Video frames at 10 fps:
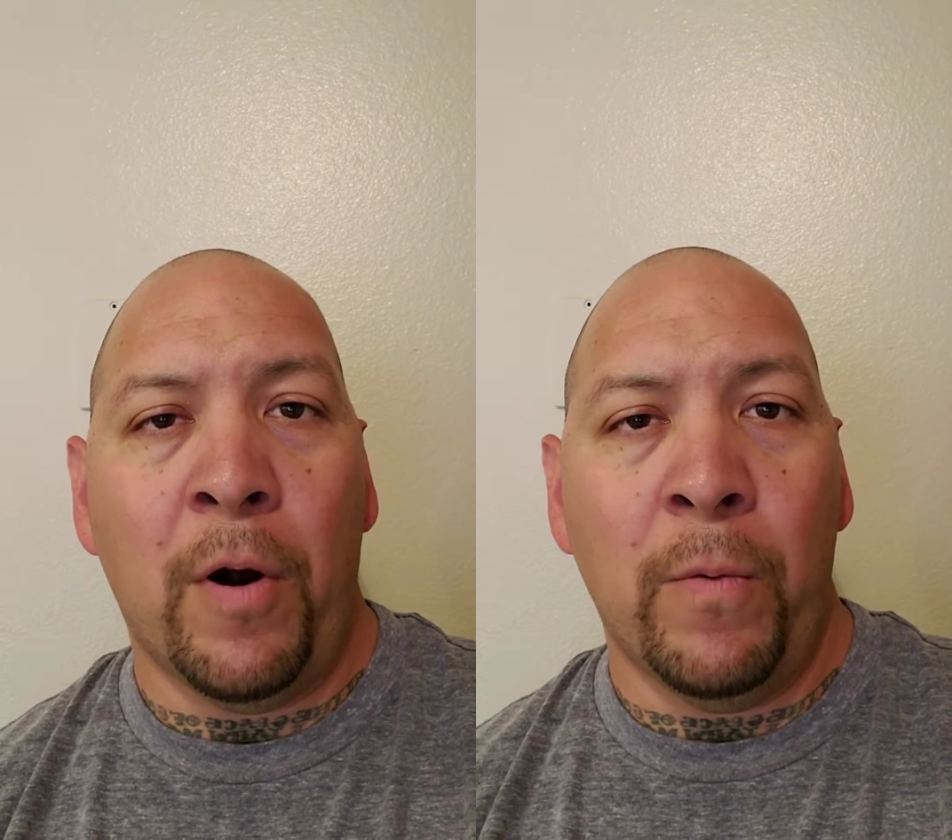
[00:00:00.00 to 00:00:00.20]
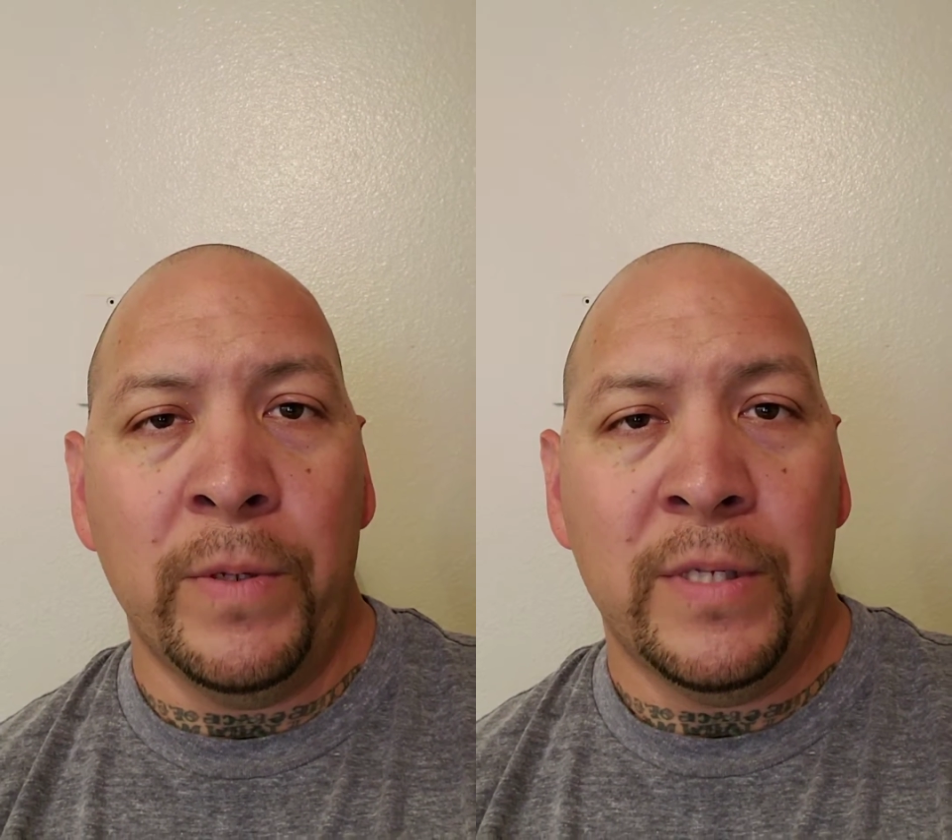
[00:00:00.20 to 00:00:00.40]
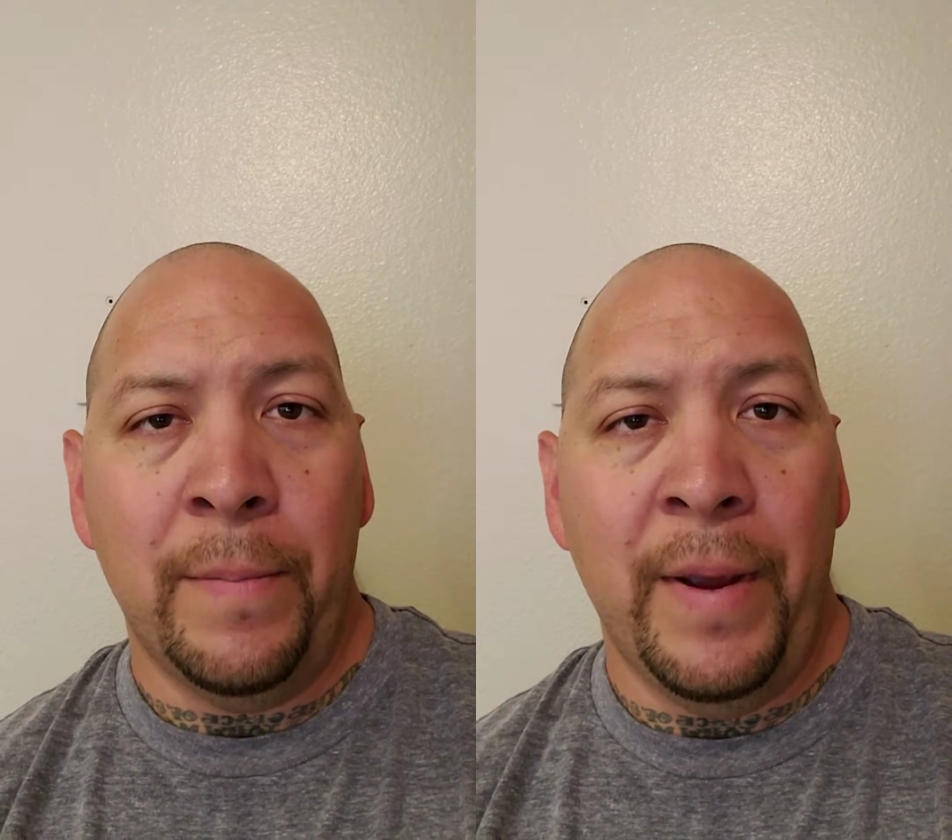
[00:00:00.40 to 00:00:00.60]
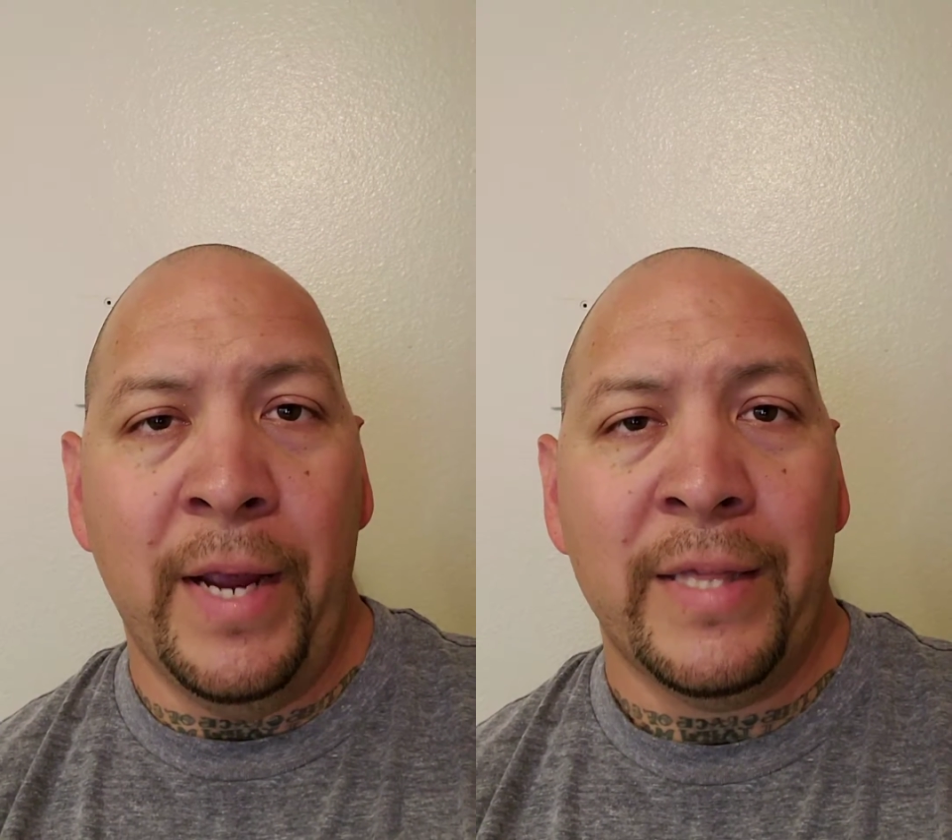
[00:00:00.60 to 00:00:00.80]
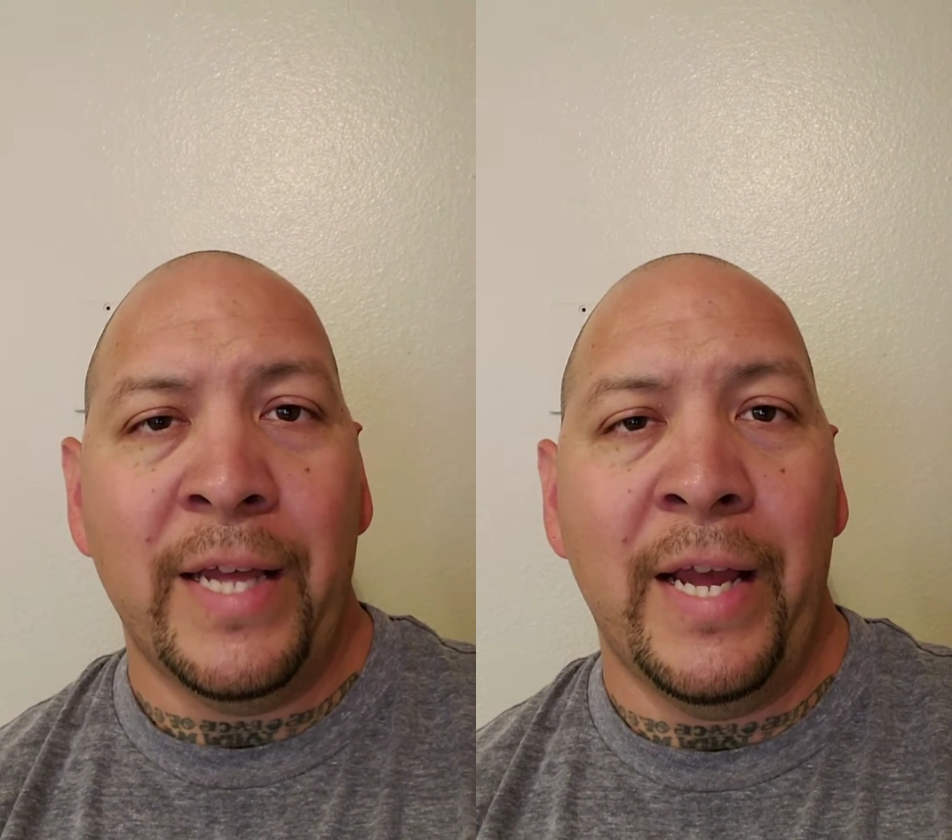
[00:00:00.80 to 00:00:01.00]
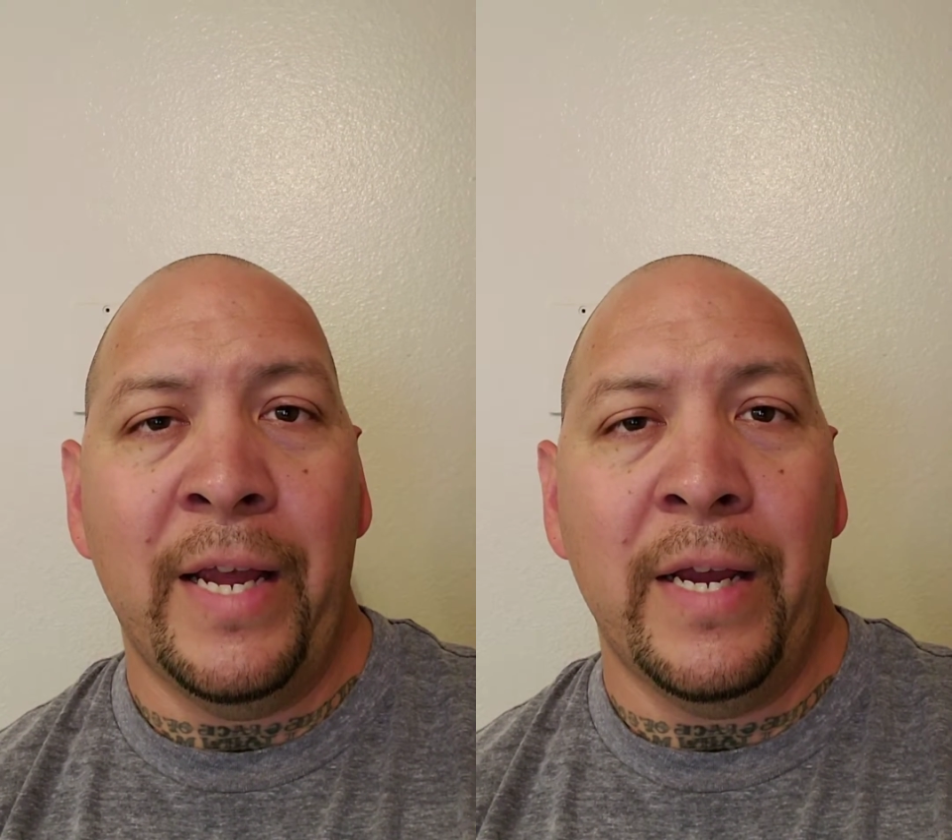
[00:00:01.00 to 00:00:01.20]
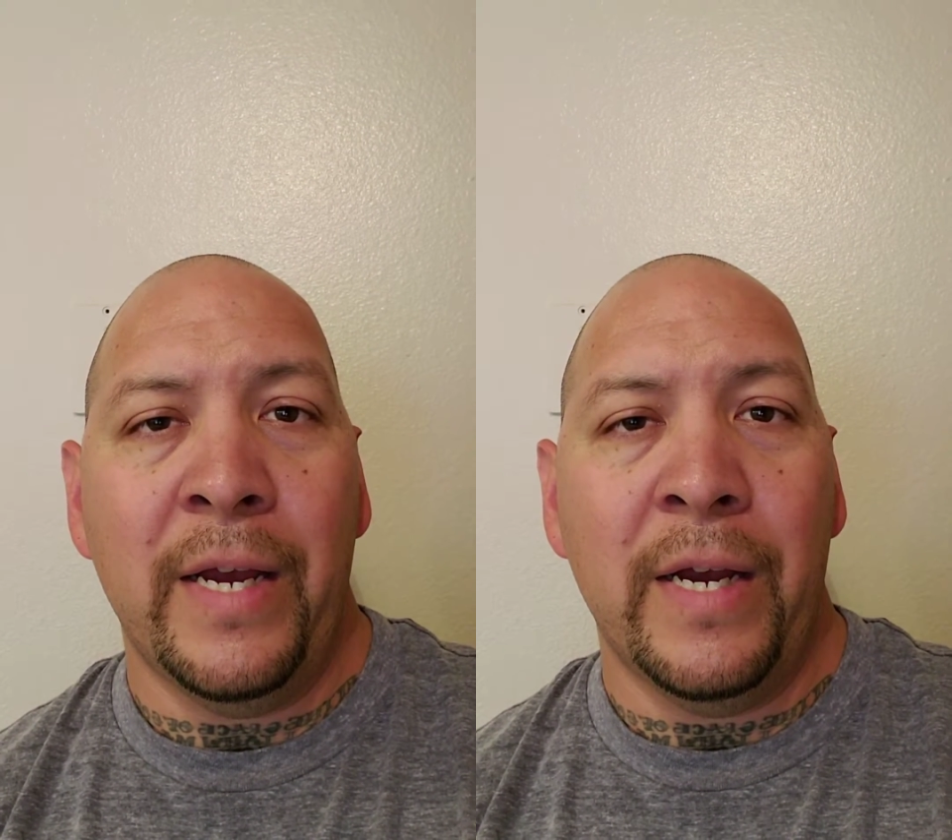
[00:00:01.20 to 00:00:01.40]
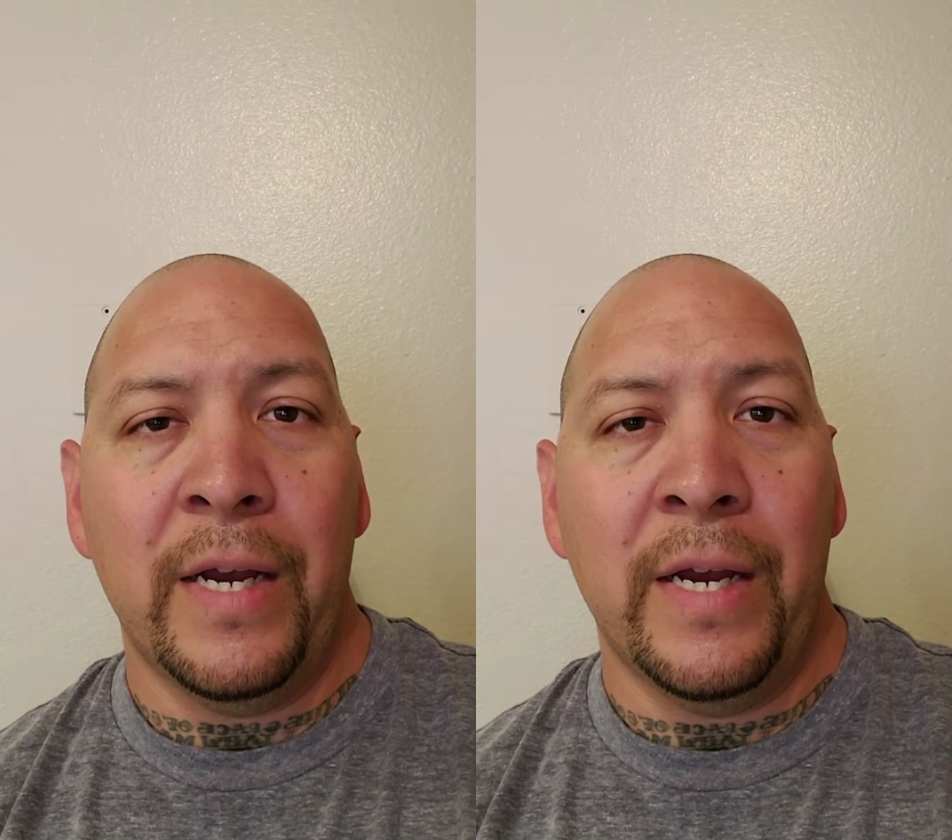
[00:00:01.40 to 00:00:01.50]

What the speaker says: borrower went to the bank, they